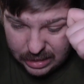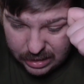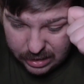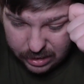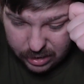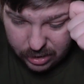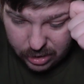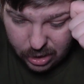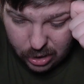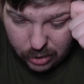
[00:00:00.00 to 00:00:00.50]

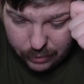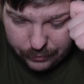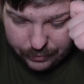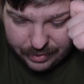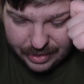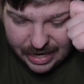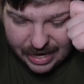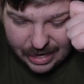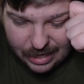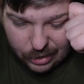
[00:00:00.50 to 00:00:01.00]
know
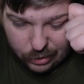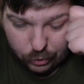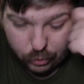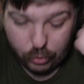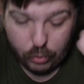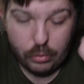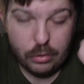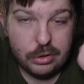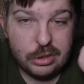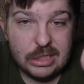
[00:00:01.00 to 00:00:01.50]
that
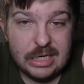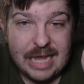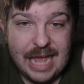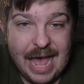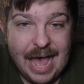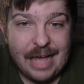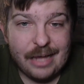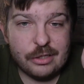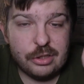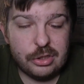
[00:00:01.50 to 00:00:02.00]
encouraging
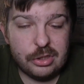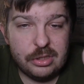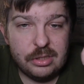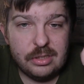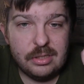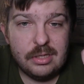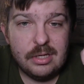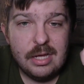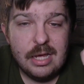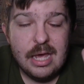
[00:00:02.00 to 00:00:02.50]
action
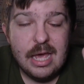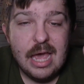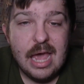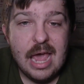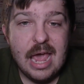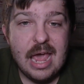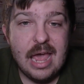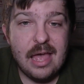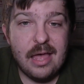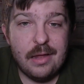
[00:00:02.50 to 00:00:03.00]

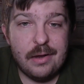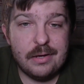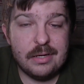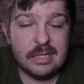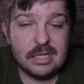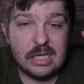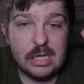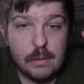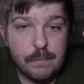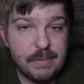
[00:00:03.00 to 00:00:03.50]
and
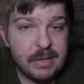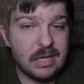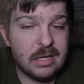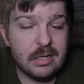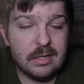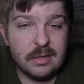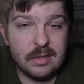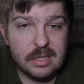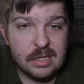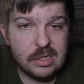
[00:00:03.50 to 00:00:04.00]
keeping
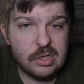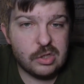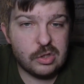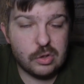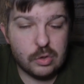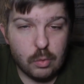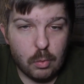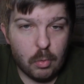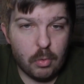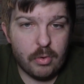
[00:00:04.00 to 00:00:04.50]
this
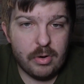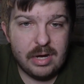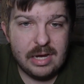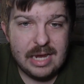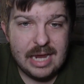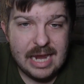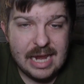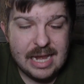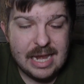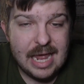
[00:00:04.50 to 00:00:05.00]
story
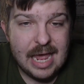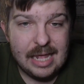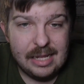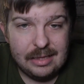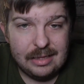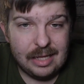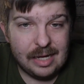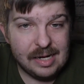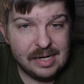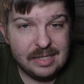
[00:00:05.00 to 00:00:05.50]
in
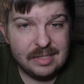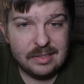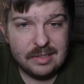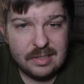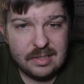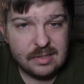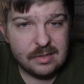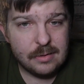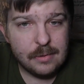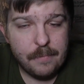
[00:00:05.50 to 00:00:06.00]
headlines
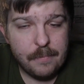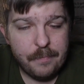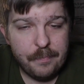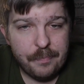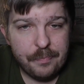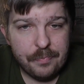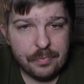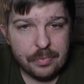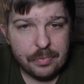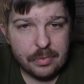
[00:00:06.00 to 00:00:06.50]

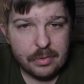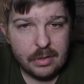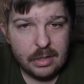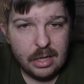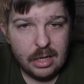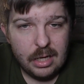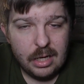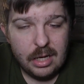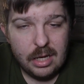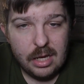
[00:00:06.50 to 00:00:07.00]

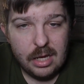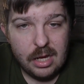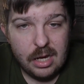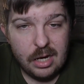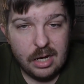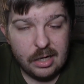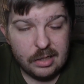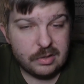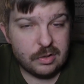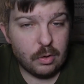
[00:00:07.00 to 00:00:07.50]

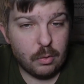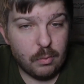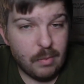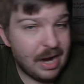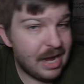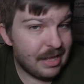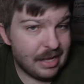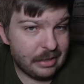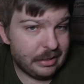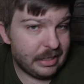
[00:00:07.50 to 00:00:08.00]
is the way
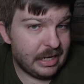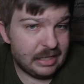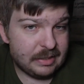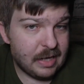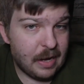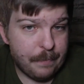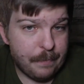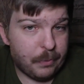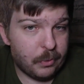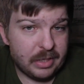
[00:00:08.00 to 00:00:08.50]
that Lance
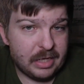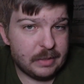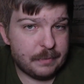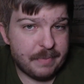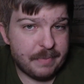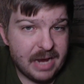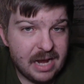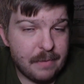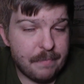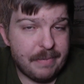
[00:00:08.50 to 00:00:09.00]
Leipold gets paid
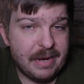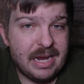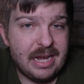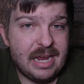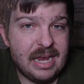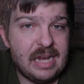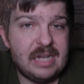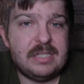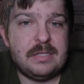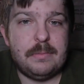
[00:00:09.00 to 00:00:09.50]
and paid
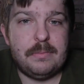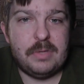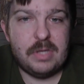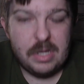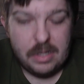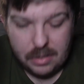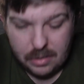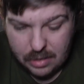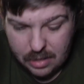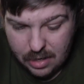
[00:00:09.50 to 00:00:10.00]
handsomely
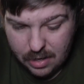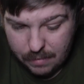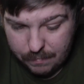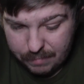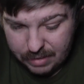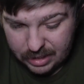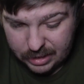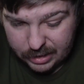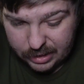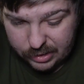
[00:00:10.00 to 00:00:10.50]

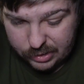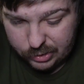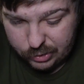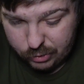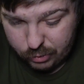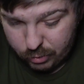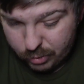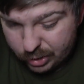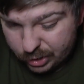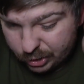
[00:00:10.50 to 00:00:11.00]
because you're
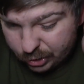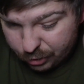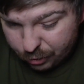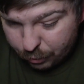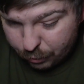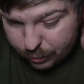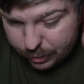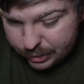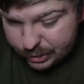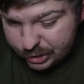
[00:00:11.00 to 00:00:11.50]

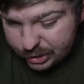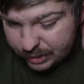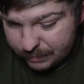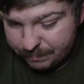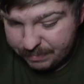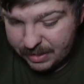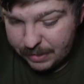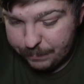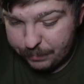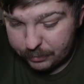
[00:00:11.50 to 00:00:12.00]
encouraging
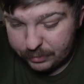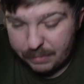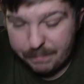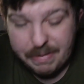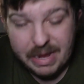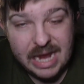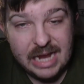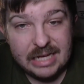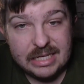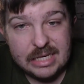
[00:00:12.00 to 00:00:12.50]
people to pay
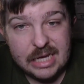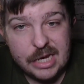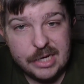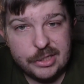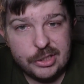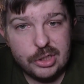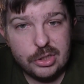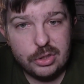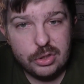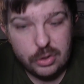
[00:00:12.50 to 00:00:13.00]

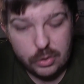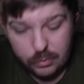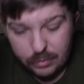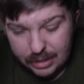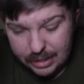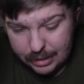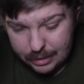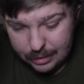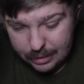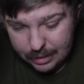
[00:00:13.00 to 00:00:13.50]
attention to
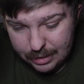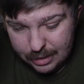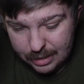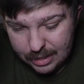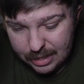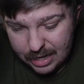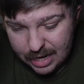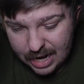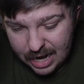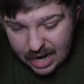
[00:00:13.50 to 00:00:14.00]
it
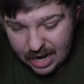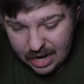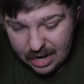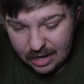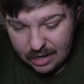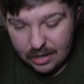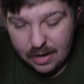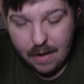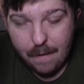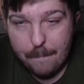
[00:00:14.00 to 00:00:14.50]

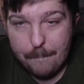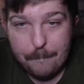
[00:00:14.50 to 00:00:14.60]
and